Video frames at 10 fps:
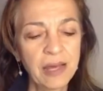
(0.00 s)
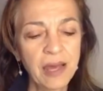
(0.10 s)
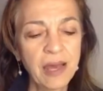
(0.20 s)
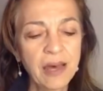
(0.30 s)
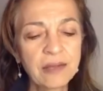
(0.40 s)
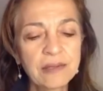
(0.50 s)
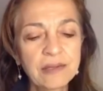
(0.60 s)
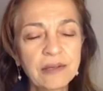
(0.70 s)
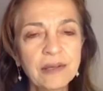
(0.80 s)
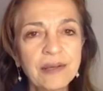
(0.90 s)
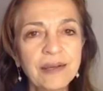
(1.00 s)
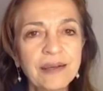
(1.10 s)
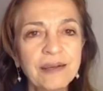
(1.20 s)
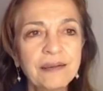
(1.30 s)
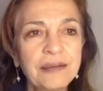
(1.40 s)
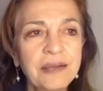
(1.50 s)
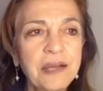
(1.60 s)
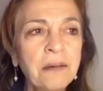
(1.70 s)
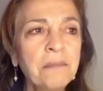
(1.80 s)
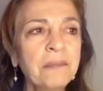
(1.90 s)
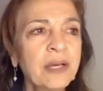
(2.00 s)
And him